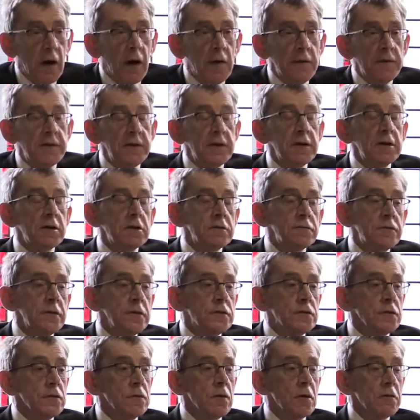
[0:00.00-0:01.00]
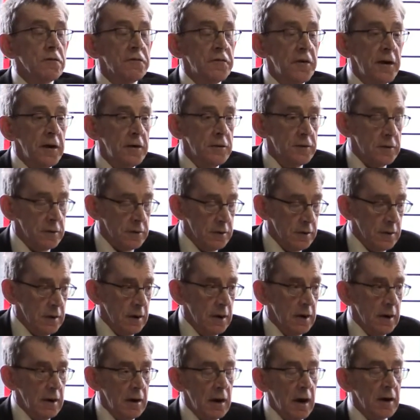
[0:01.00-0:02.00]
on the individual offender
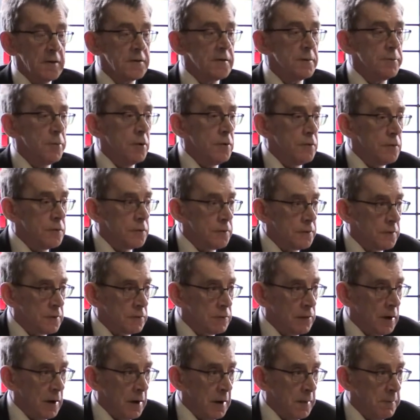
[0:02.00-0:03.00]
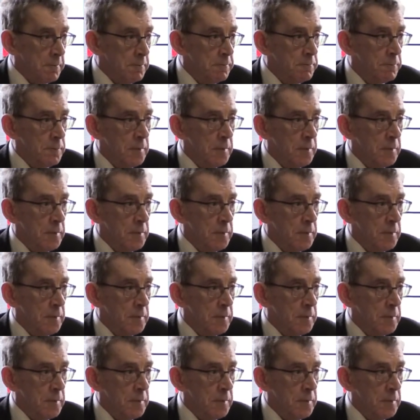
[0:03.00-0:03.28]
as opposed to the crime.